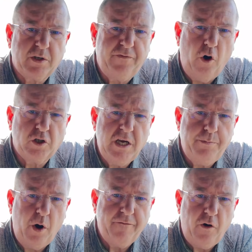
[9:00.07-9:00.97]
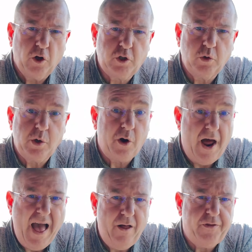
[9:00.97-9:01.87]
up to 14.42, so we've
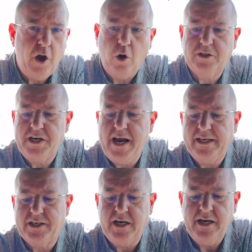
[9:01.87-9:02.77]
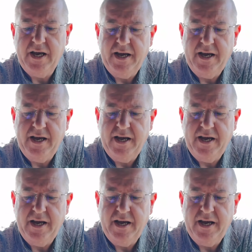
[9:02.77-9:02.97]
got a healthy alternator.